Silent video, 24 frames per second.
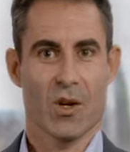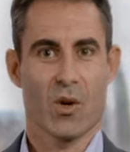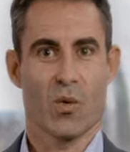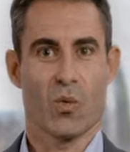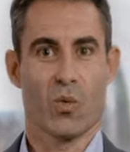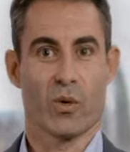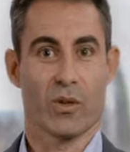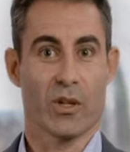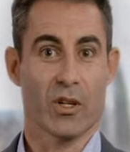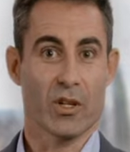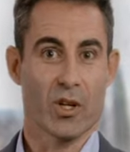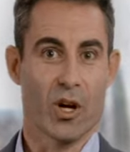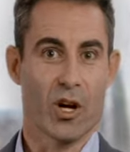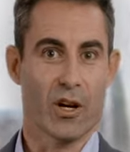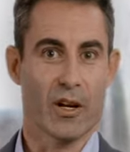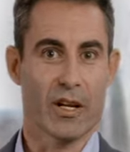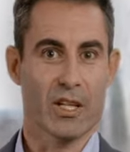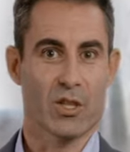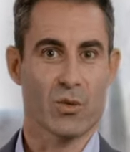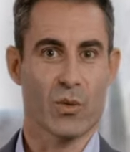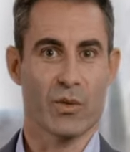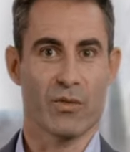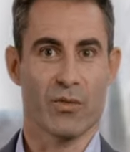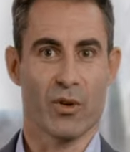Within
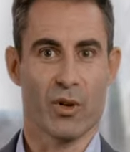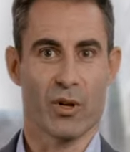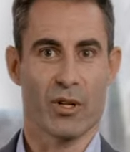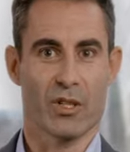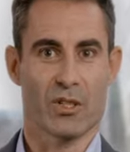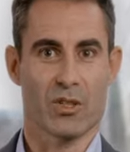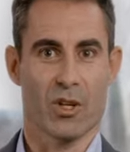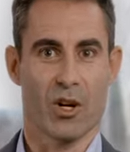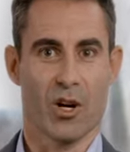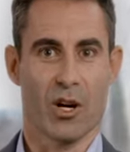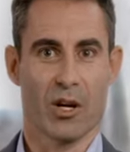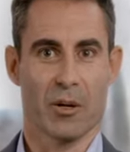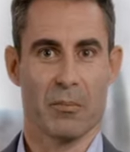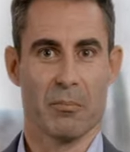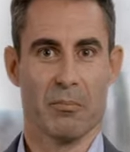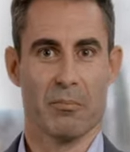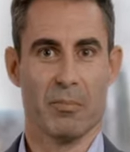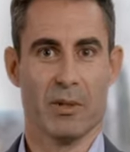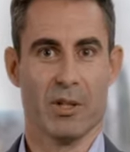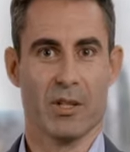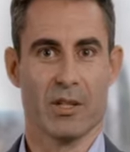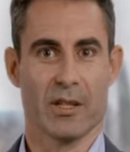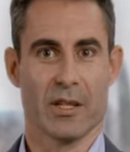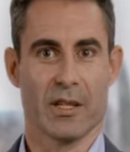Onyx, we focus on
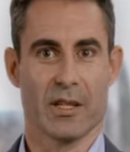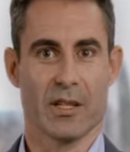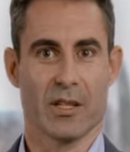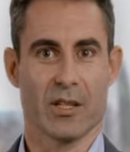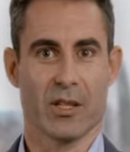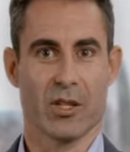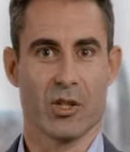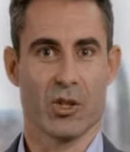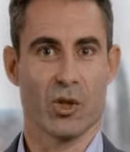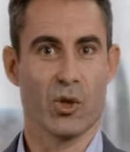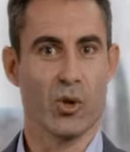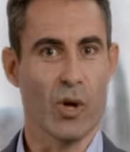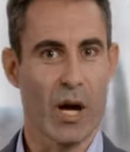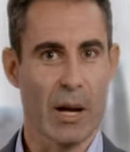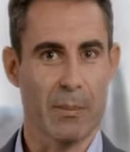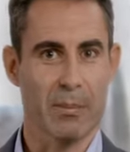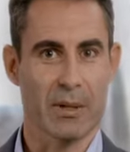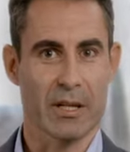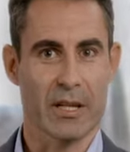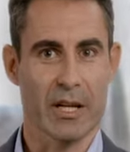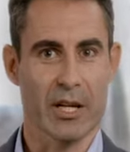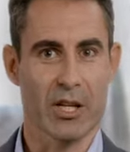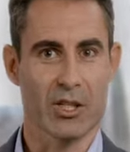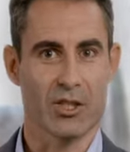building new
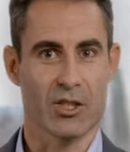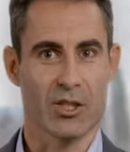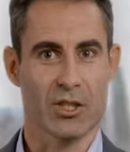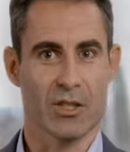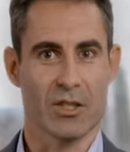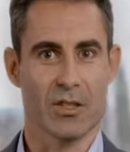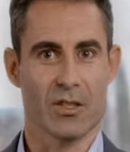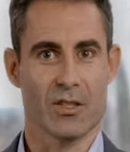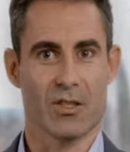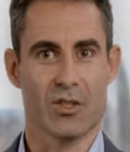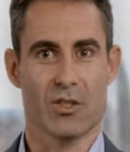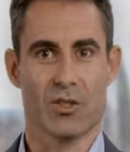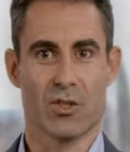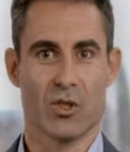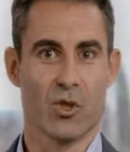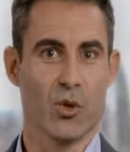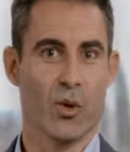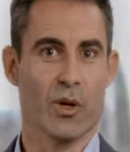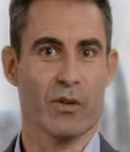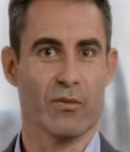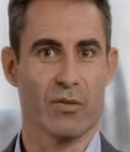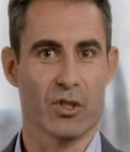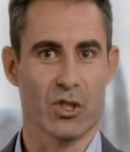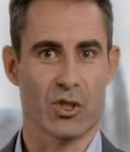applications, new
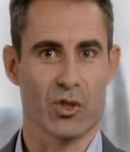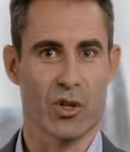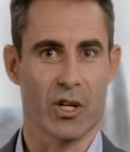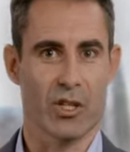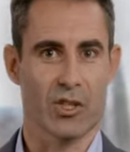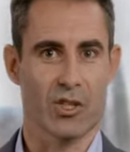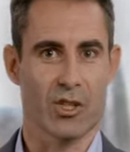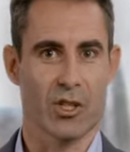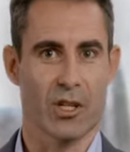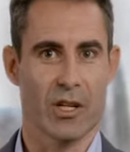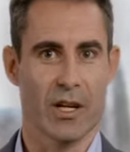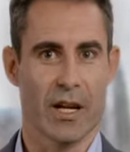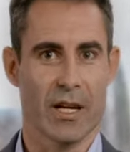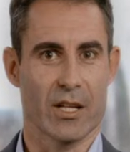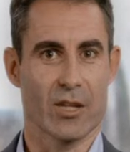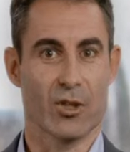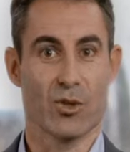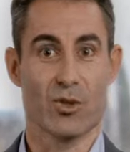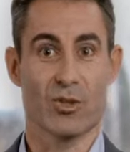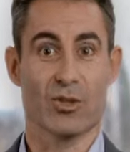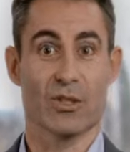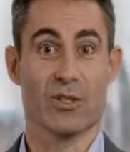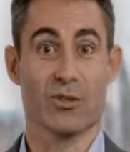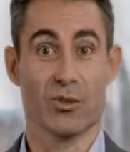infrastructure, and
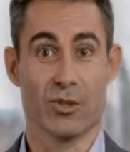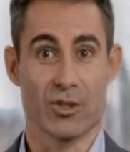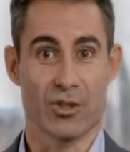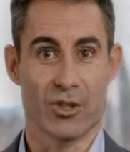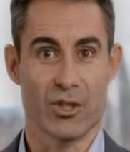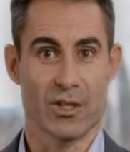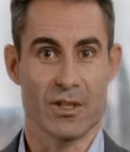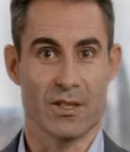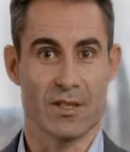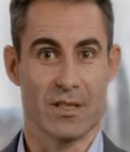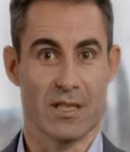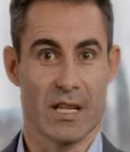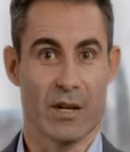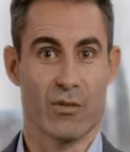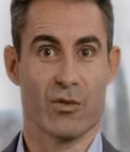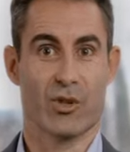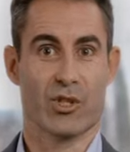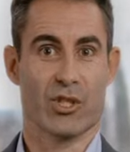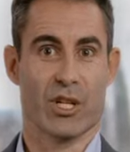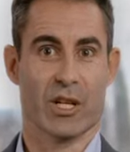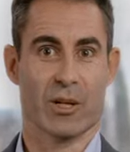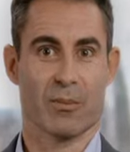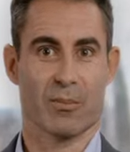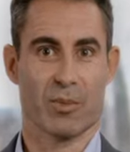new solutions
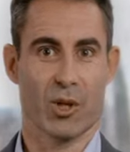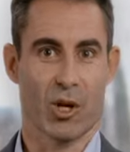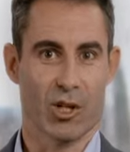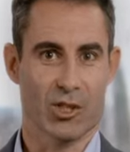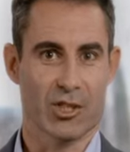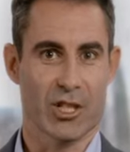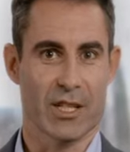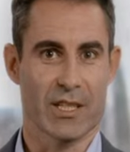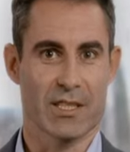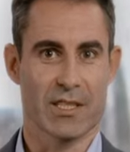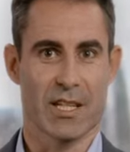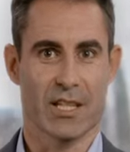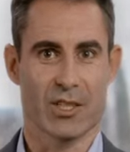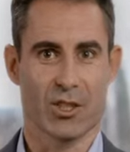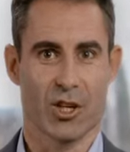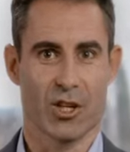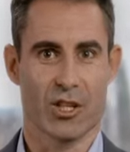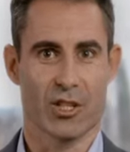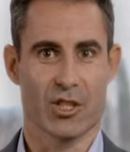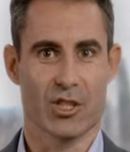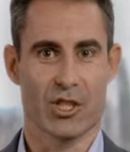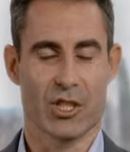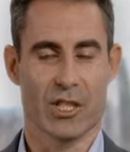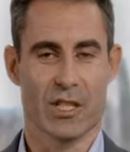leveraging blockchain
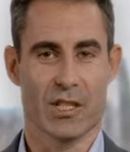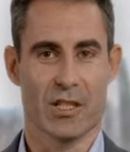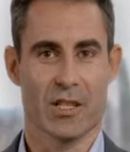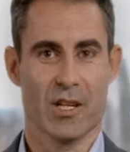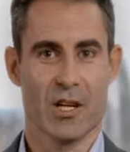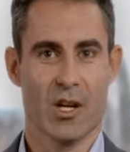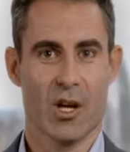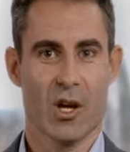technology.